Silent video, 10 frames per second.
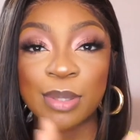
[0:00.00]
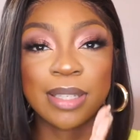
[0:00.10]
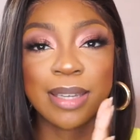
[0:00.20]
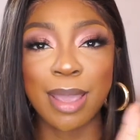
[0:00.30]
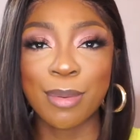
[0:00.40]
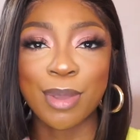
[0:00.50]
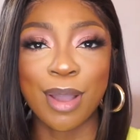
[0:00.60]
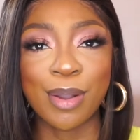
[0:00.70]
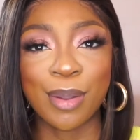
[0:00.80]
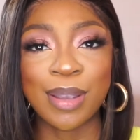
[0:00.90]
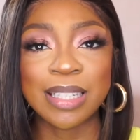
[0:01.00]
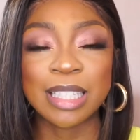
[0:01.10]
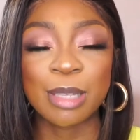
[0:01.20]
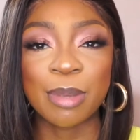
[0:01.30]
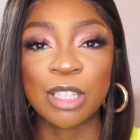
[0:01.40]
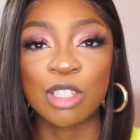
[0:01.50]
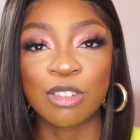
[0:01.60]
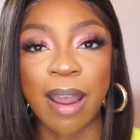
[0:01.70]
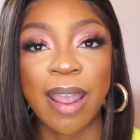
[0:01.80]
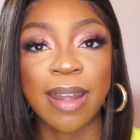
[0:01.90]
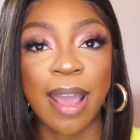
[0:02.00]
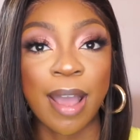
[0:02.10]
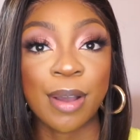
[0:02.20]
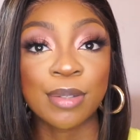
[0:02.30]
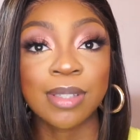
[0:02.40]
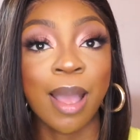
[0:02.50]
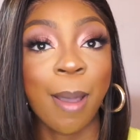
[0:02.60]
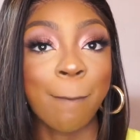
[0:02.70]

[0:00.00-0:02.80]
today we are going to be trying out